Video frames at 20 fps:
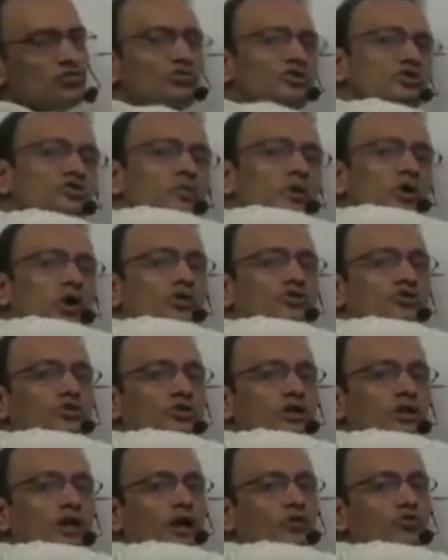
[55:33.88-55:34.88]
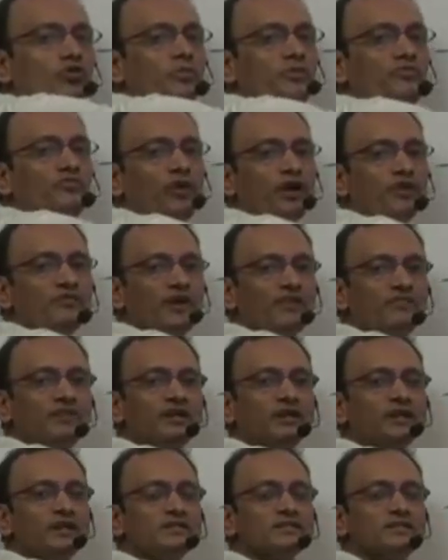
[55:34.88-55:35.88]
so this will also turn out to be 45
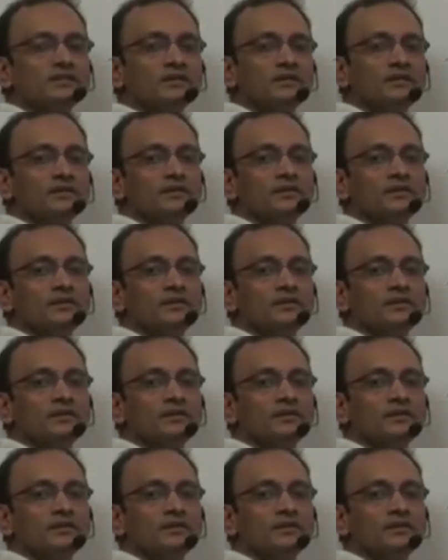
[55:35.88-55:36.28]
degrees.